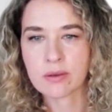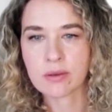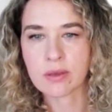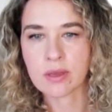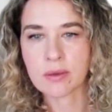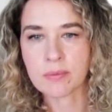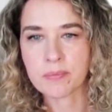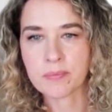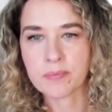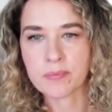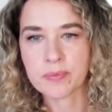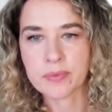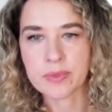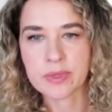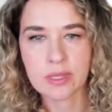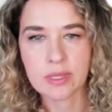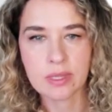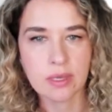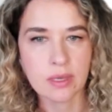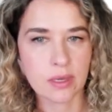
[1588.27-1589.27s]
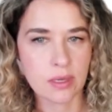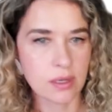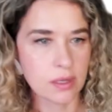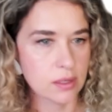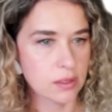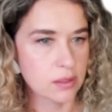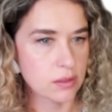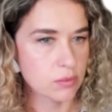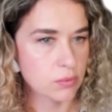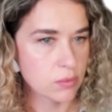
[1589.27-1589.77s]
Okay,
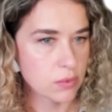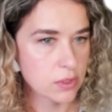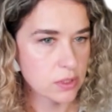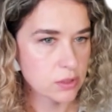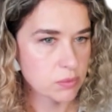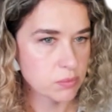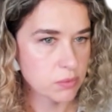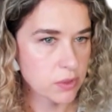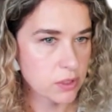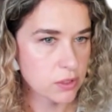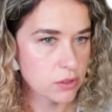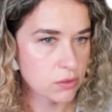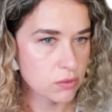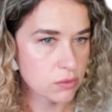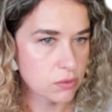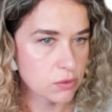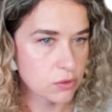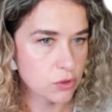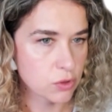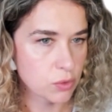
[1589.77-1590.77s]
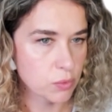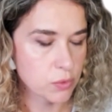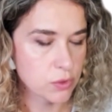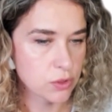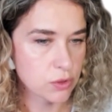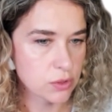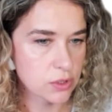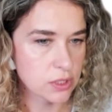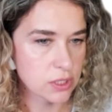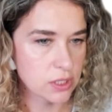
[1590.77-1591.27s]
white part on top.
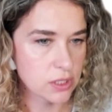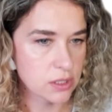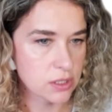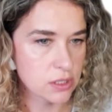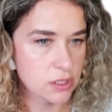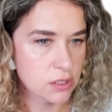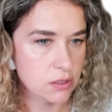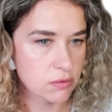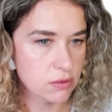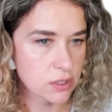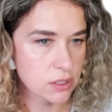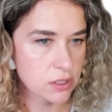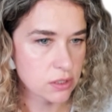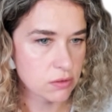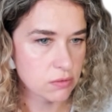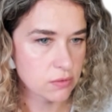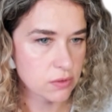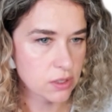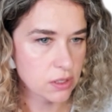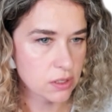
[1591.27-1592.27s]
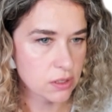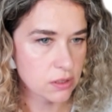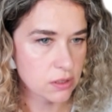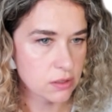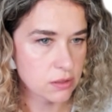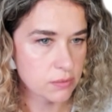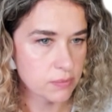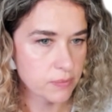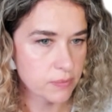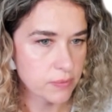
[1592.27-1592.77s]
We don't need this grid over
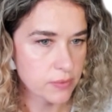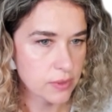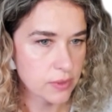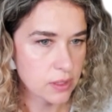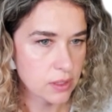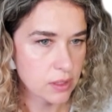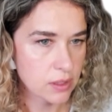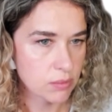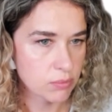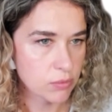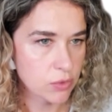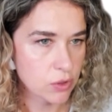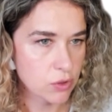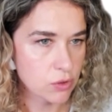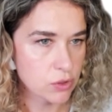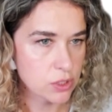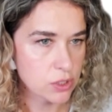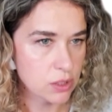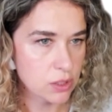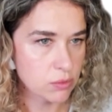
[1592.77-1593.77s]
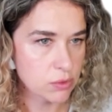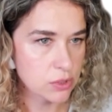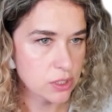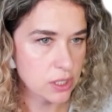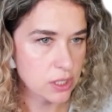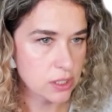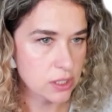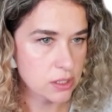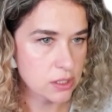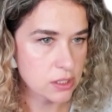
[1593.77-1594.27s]
here because our
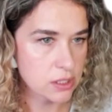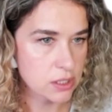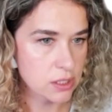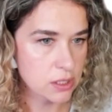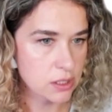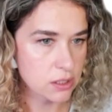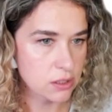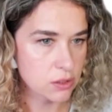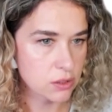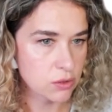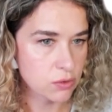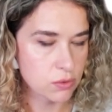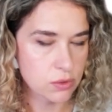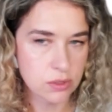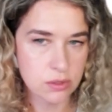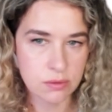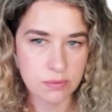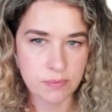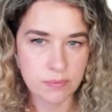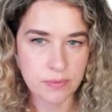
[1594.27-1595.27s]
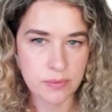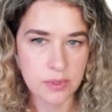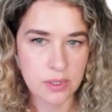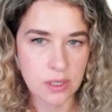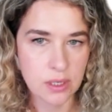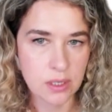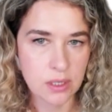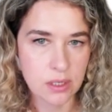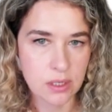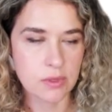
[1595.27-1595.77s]
tiles are not
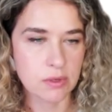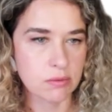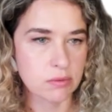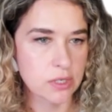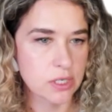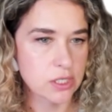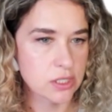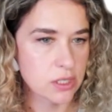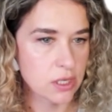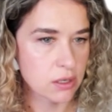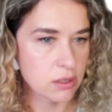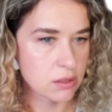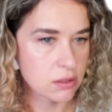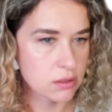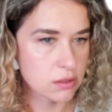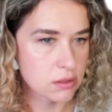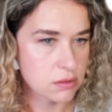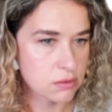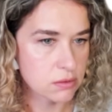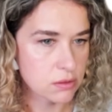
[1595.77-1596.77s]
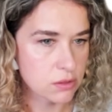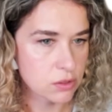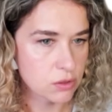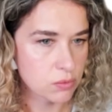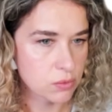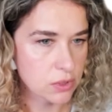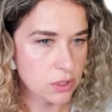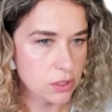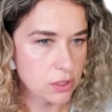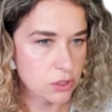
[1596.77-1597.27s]
rectangular,
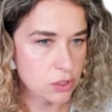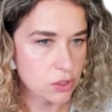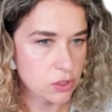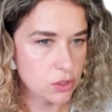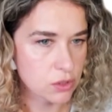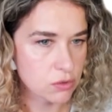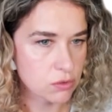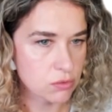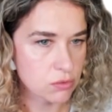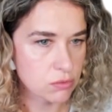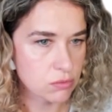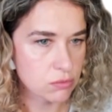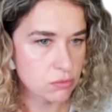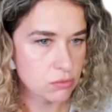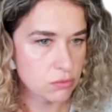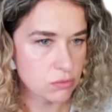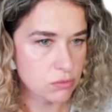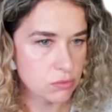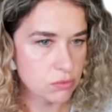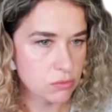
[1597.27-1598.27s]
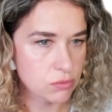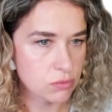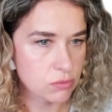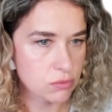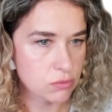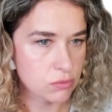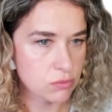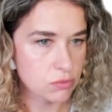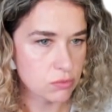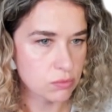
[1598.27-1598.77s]
so we can just
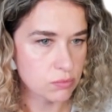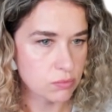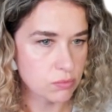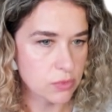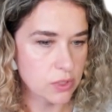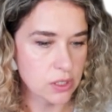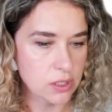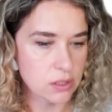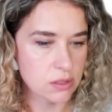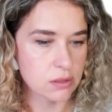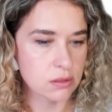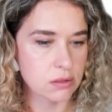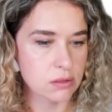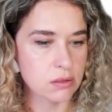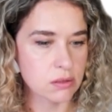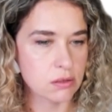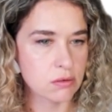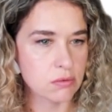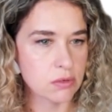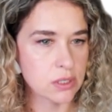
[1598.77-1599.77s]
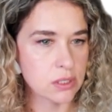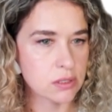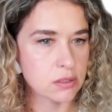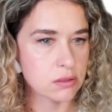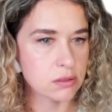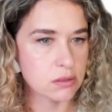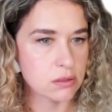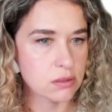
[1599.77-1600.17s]
make it, the grid.